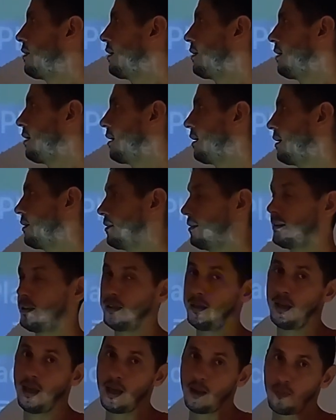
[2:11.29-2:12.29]
and the
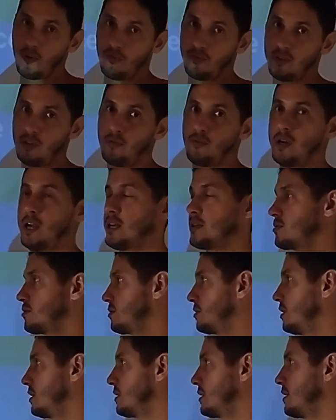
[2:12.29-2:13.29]
name of the
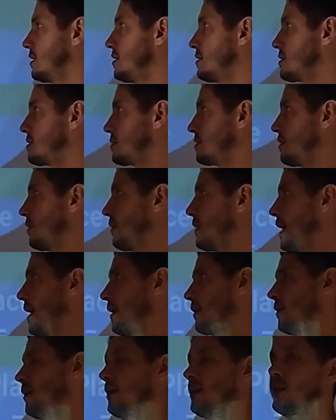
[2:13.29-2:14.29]
restaurant is
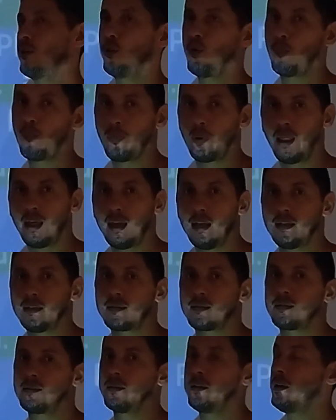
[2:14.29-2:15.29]
that little
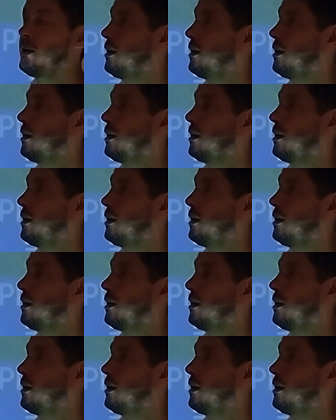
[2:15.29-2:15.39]
place.